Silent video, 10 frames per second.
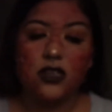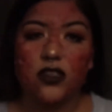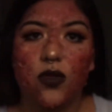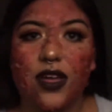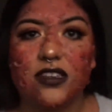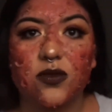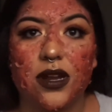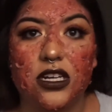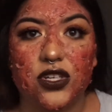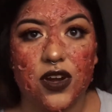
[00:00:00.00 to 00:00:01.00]
And so that's
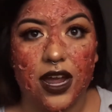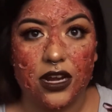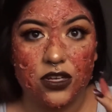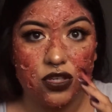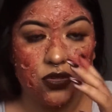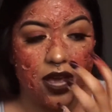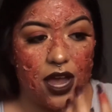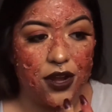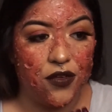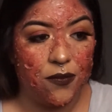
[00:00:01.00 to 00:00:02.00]
what I tried to
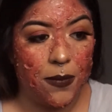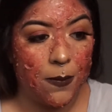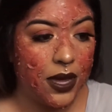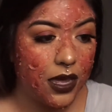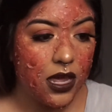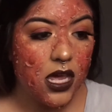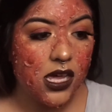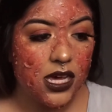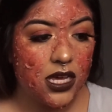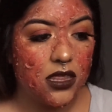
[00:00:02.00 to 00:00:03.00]
kind of mimic
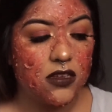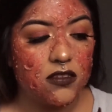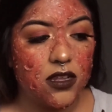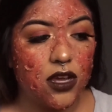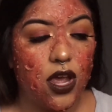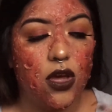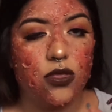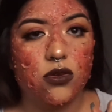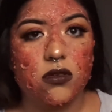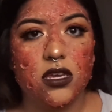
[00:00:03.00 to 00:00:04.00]
in this look.
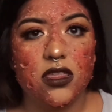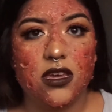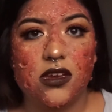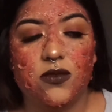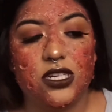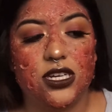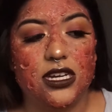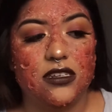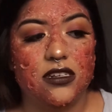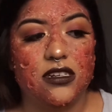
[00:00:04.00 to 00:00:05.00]
The only thing I wish I
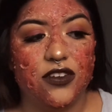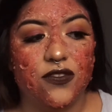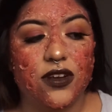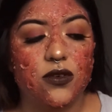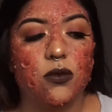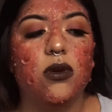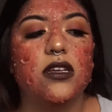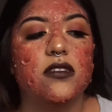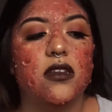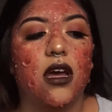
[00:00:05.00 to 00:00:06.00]
did different
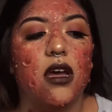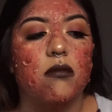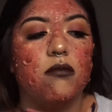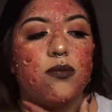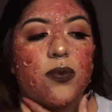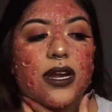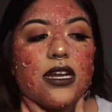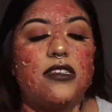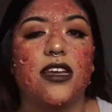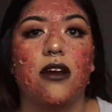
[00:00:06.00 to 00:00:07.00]
was bring
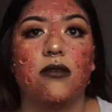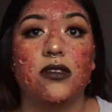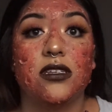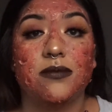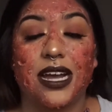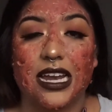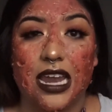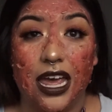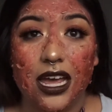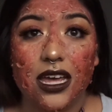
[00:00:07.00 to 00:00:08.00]
it down to my
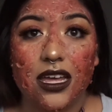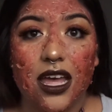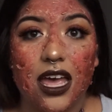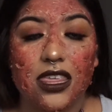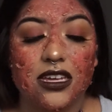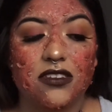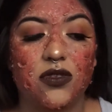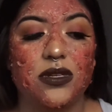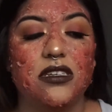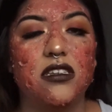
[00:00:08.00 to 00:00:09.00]
neck at least,
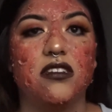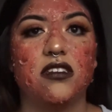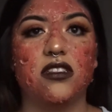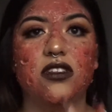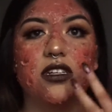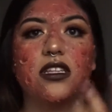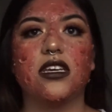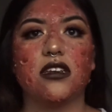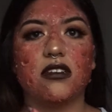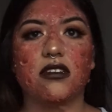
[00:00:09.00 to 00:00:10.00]
so it doesn't look
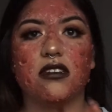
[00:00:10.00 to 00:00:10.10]
like